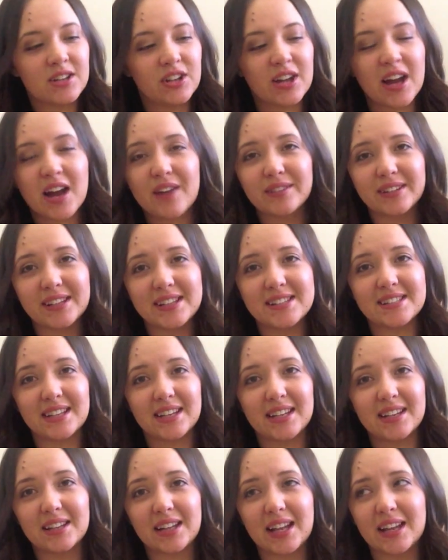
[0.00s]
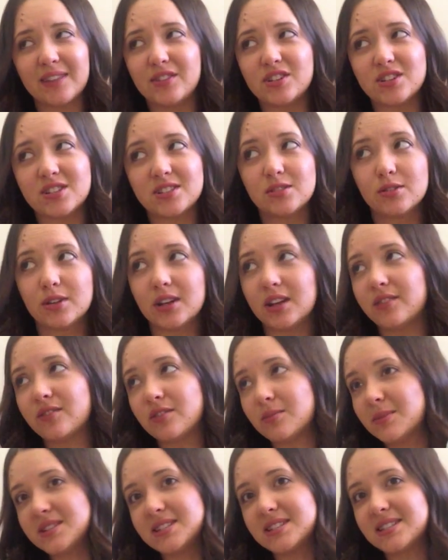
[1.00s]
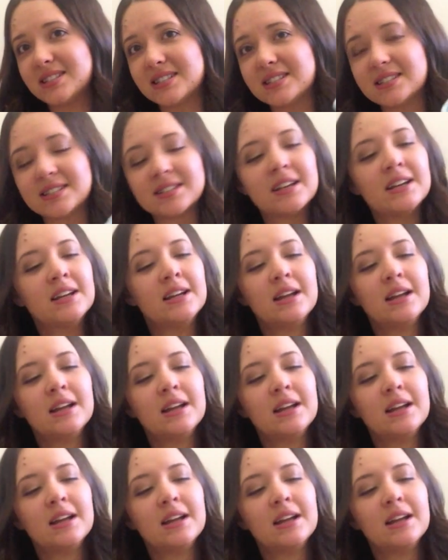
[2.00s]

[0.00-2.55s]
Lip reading: You can't really see it, like if you're just looking from a distance,